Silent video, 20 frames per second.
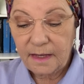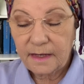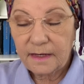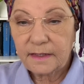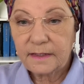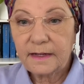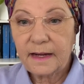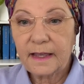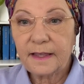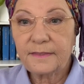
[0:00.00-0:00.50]

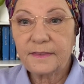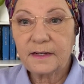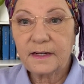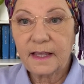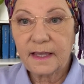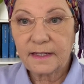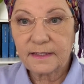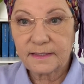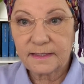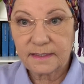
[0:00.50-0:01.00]
Now, the
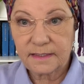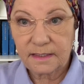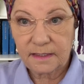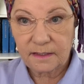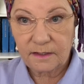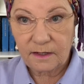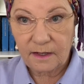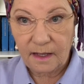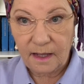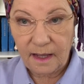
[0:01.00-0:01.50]
next
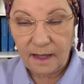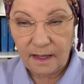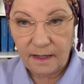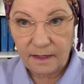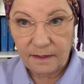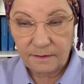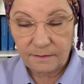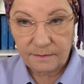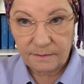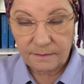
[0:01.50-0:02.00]

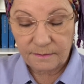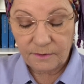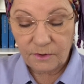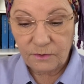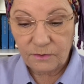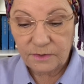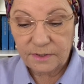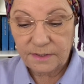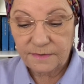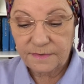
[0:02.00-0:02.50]

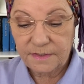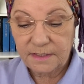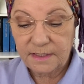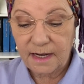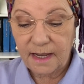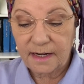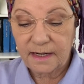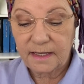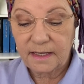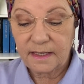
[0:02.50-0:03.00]
course of
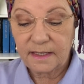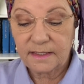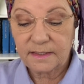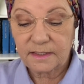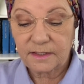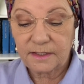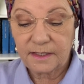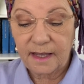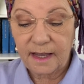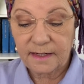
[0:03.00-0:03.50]
study
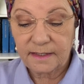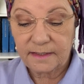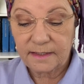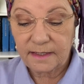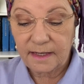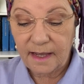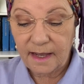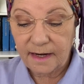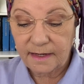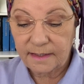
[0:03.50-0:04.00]
is
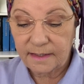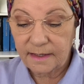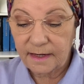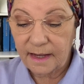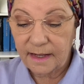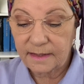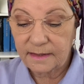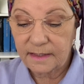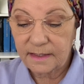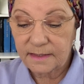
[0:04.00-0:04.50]
Yadin,
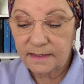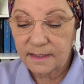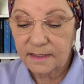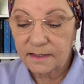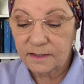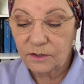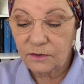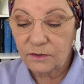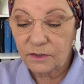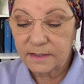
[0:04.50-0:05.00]
and this
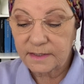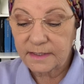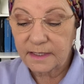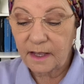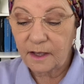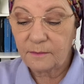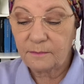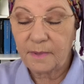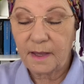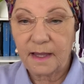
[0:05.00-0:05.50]
is
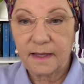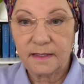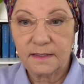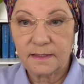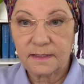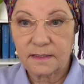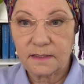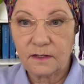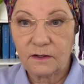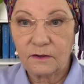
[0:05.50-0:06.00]
also
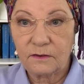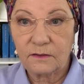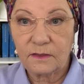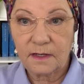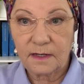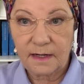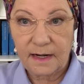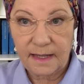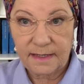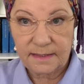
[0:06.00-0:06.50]
based on the
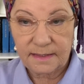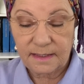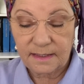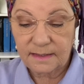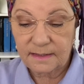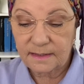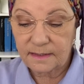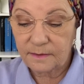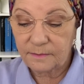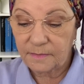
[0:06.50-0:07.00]

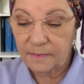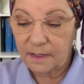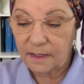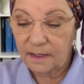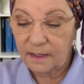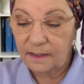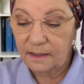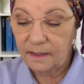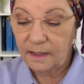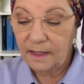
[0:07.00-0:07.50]
classic
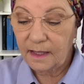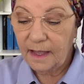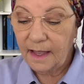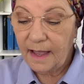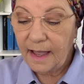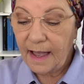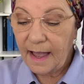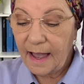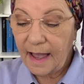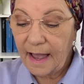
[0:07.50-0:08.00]
smicha,
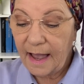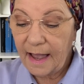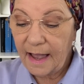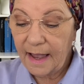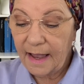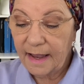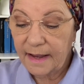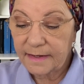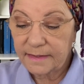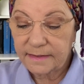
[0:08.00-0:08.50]

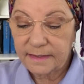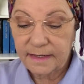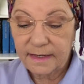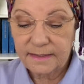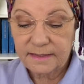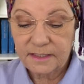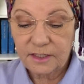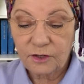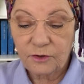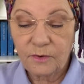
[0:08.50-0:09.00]
and
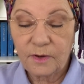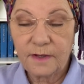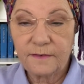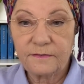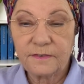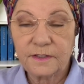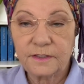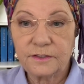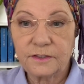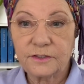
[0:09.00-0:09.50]
it's
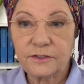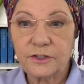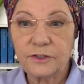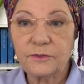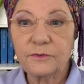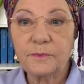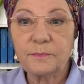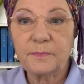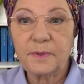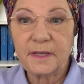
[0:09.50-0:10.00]
equivalent
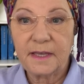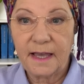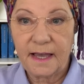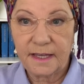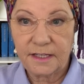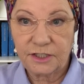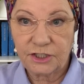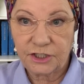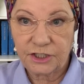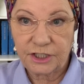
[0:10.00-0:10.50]
to a
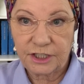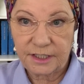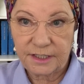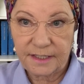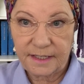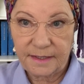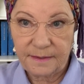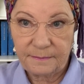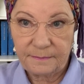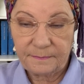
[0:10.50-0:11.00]

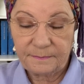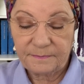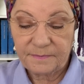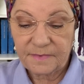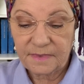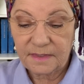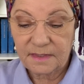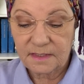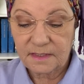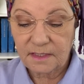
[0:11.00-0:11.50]
PhD.
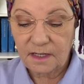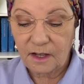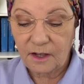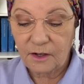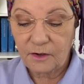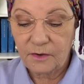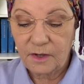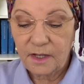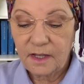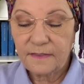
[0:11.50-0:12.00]

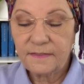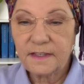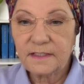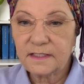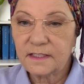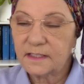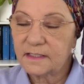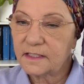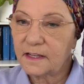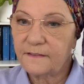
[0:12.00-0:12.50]
So
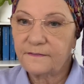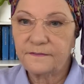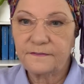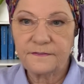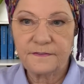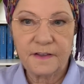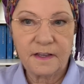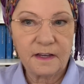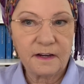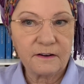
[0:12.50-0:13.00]
this is a
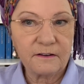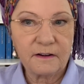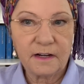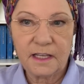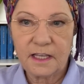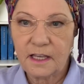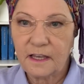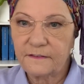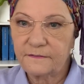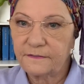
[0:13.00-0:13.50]

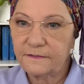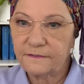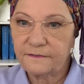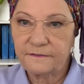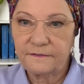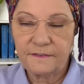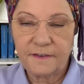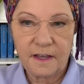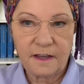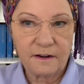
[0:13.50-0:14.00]
very,
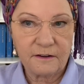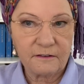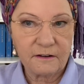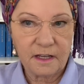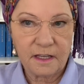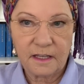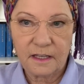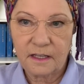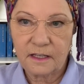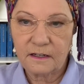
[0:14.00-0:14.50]

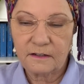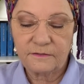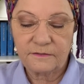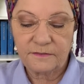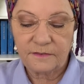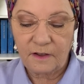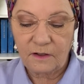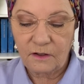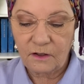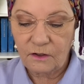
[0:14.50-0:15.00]
very
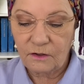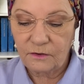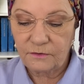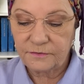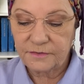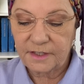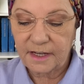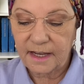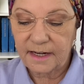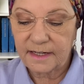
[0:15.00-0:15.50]

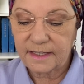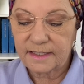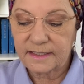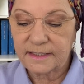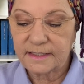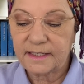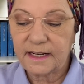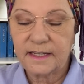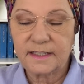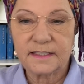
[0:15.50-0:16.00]
involved and
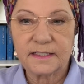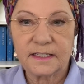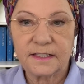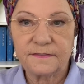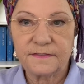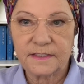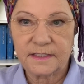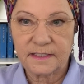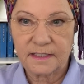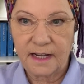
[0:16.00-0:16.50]

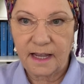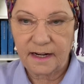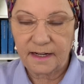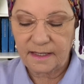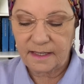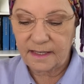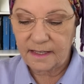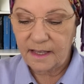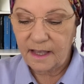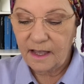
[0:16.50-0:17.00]
extensive
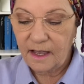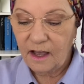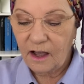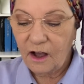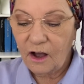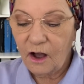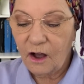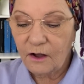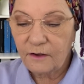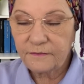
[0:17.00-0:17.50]
study
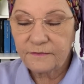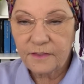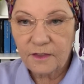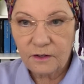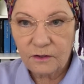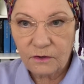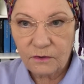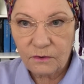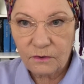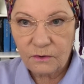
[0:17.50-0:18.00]
of the
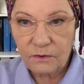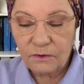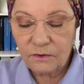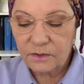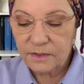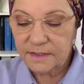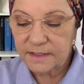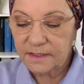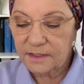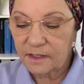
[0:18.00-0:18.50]

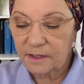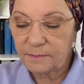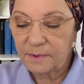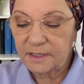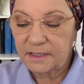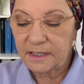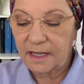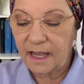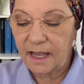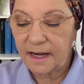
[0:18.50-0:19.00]
laws
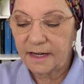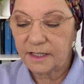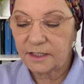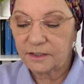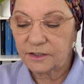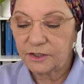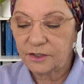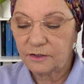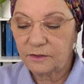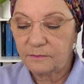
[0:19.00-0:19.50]

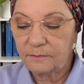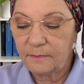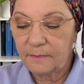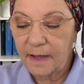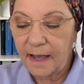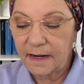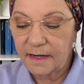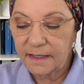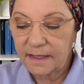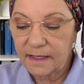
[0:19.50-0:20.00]
pertaining to
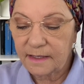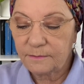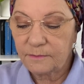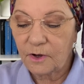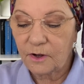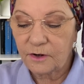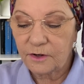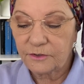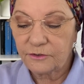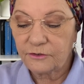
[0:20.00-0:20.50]
money,
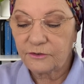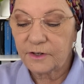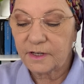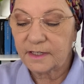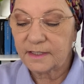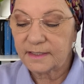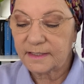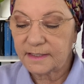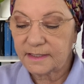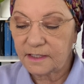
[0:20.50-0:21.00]
monetary
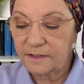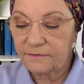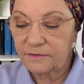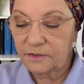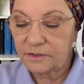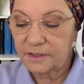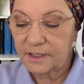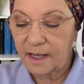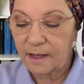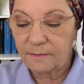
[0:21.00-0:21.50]
and
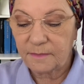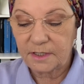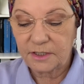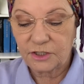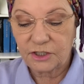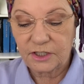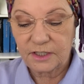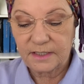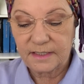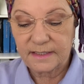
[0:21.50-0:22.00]
civil
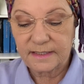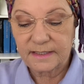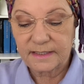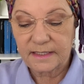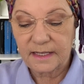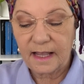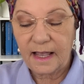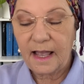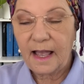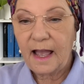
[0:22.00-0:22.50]

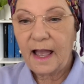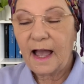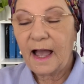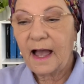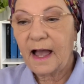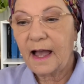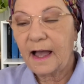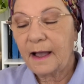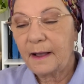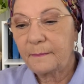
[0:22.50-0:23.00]
damages,
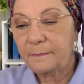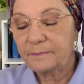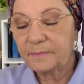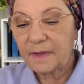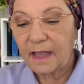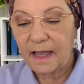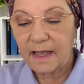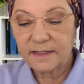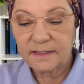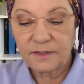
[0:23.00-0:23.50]

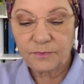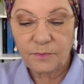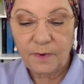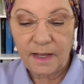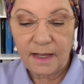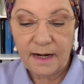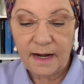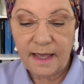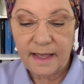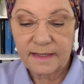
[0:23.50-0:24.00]
as
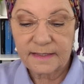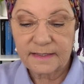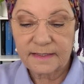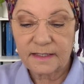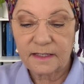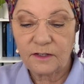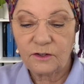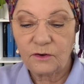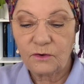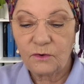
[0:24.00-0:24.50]
well as
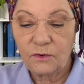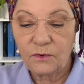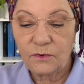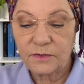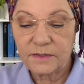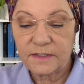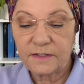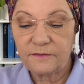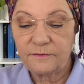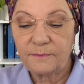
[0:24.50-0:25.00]
the
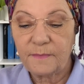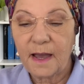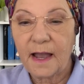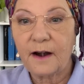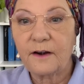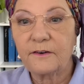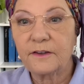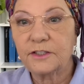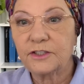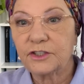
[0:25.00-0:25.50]
laws of
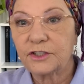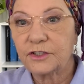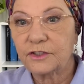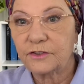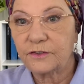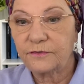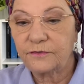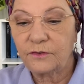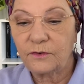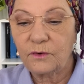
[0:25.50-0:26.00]
marriage and
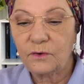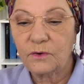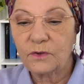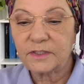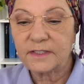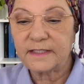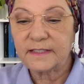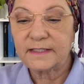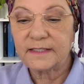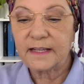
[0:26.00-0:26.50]

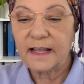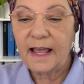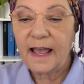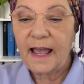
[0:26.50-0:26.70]
divorce.